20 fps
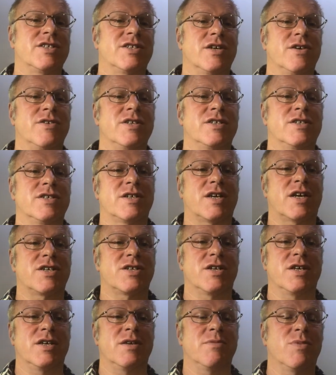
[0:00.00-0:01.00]
So this is
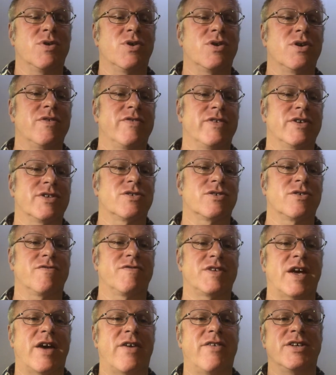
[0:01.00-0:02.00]
actually more of a sort
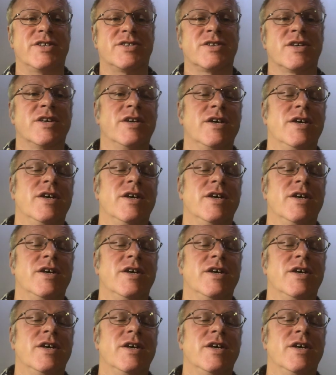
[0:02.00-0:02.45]
of terrace